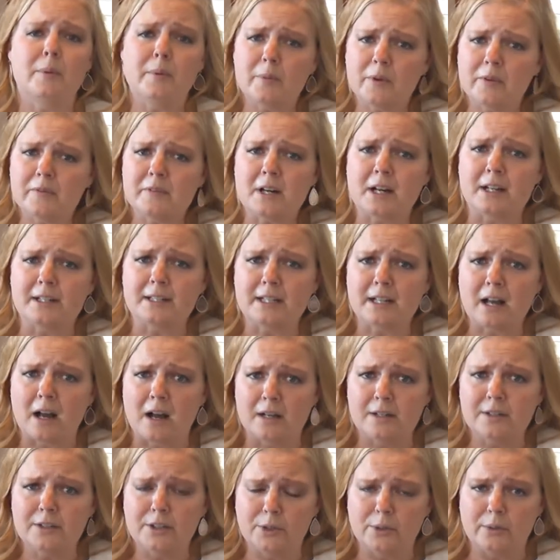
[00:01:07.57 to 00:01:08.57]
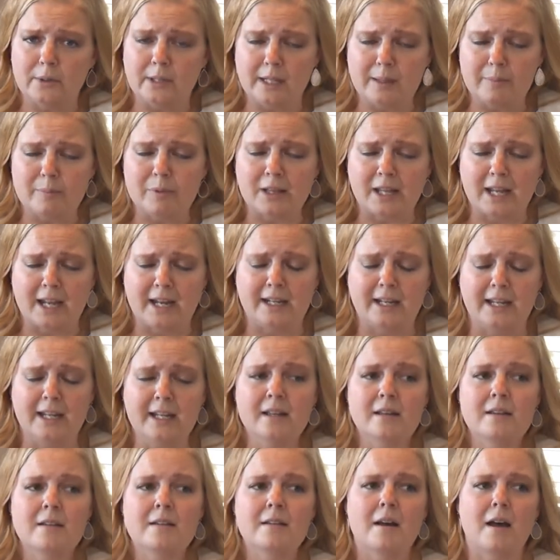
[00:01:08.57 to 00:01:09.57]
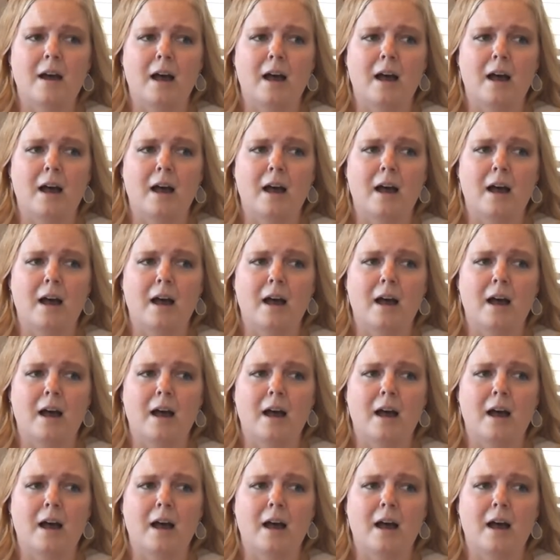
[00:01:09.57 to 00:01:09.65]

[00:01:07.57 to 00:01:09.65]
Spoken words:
we moved on to continuity planning.